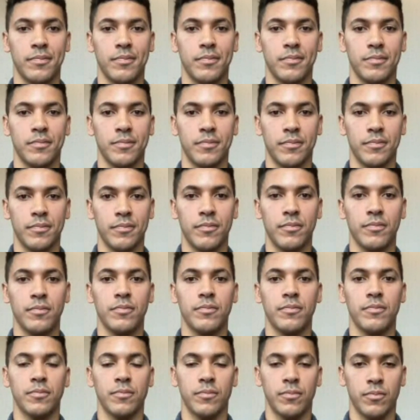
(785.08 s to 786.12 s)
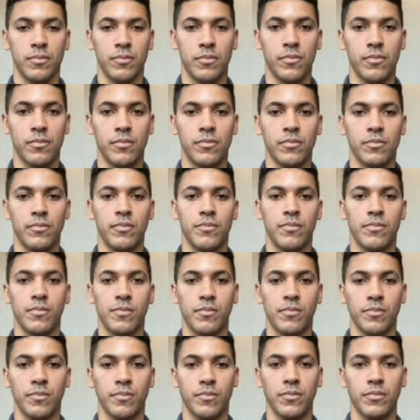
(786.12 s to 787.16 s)

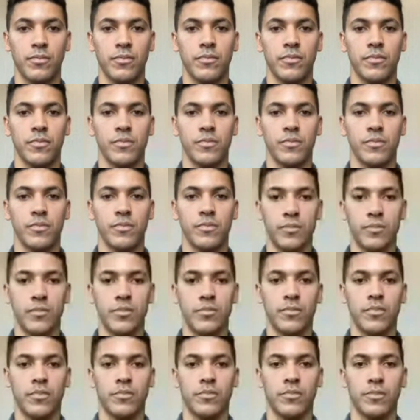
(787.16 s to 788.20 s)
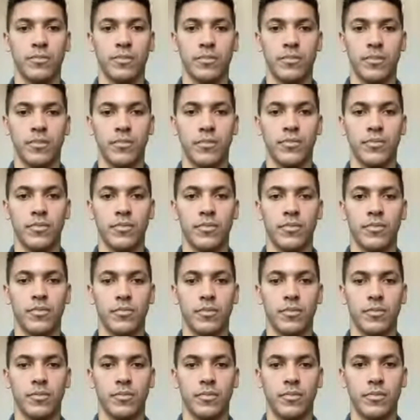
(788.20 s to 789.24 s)

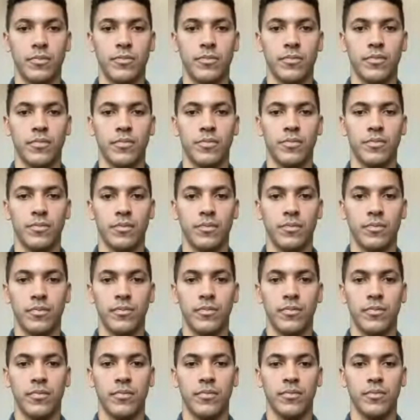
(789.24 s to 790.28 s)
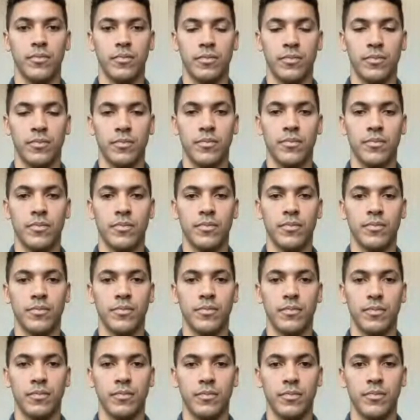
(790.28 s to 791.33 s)

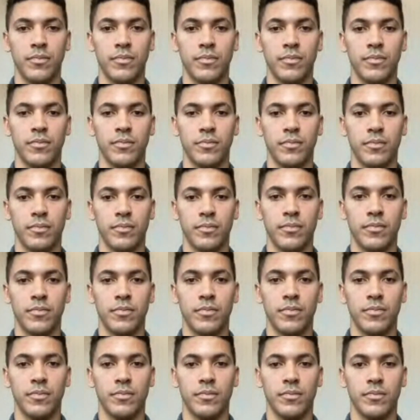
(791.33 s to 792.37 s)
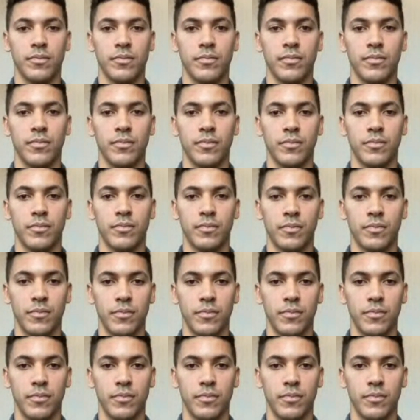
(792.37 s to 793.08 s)
The person shown says nothing.